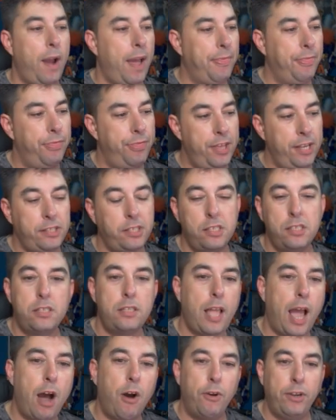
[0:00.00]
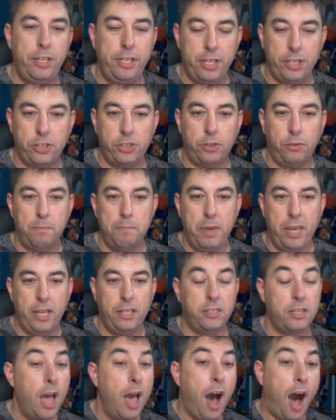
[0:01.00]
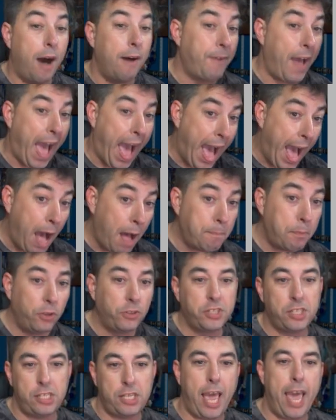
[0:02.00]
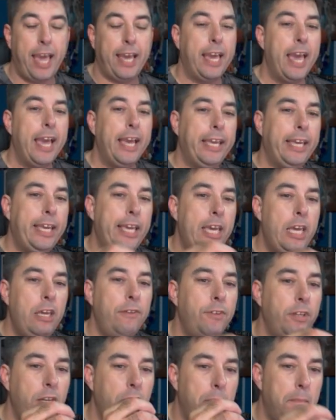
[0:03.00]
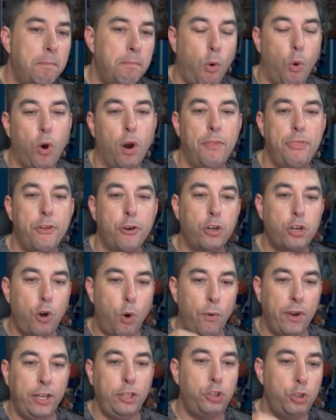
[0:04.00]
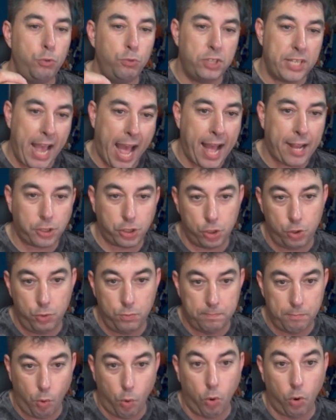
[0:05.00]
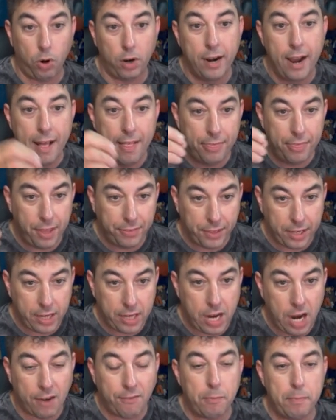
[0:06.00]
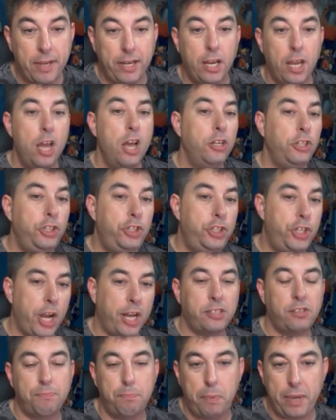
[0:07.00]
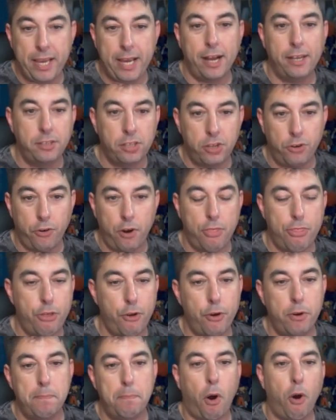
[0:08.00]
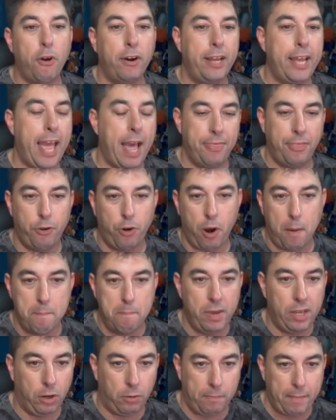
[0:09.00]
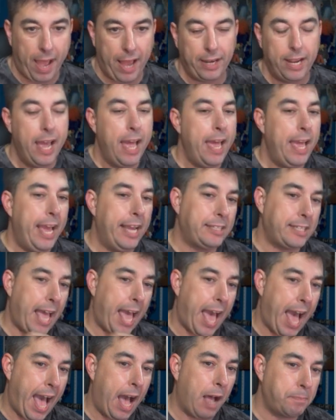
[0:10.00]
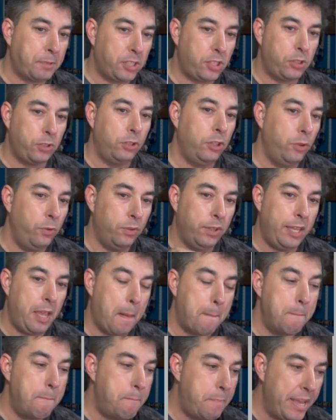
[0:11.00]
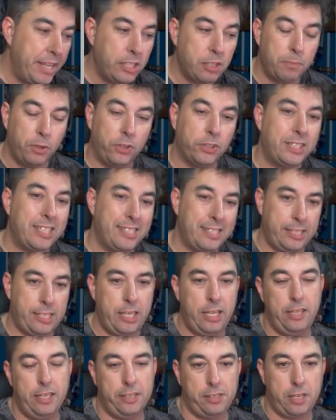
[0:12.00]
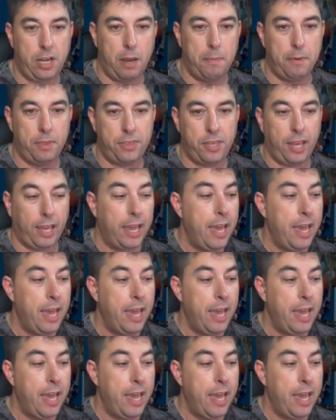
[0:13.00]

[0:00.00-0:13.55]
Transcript: And this is now a digital means of Apple saying even more. They're going to tax you more than the government just because they're a third party and they're a middleman. It's absolutely abysmal to see this type of thing.